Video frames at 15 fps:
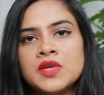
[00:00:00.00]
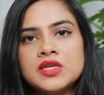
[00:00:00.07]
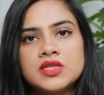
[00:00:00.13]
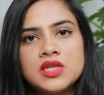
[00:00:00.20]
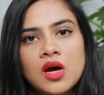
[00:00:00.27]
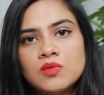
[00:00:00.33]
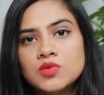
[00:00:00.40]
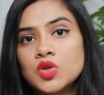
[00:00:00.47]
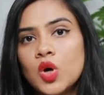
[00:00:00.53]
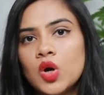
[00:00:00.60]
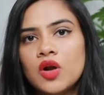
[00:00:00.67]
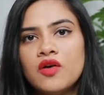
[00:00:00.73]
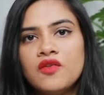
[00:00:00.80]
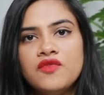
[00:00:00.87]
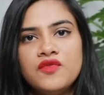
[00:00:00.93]
some
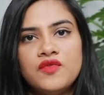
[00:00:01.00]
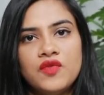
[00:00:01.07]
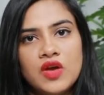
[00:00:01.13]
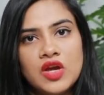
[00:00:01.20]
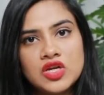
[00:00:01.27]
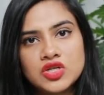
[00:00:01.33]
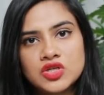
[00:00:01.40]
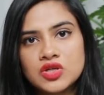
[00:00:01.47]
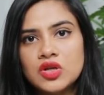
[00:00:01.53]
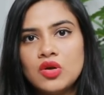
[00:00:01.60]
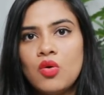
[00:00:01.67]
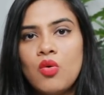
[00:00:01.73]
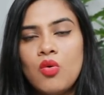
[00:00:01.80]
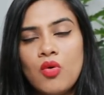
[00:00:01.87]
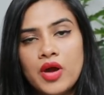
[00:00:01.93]
sort of
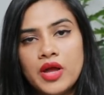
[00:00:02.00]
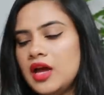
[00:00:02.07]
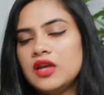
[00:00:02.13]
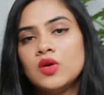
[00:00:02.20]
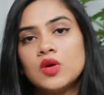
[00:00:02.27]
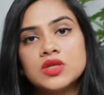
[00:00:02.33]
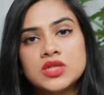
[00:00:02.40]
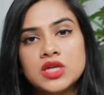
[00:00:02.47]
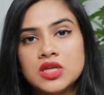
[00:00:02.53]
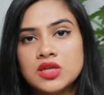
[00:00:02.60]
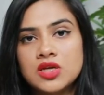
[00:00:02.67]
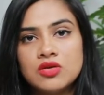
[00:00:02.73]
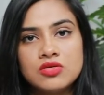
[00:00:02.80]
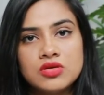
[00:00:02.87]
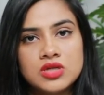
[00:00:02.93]
facial oil in your
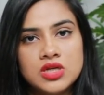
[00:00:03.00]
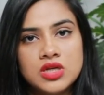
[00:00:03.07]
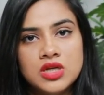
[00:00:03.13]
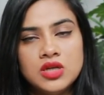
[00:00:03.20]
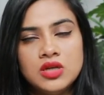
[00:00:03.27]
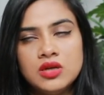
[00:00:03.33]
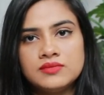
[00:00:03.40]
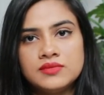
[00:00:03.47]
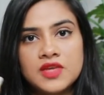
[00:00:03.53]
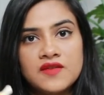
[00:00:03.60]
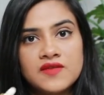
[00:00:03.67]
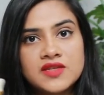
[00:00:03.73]
skincare routine, give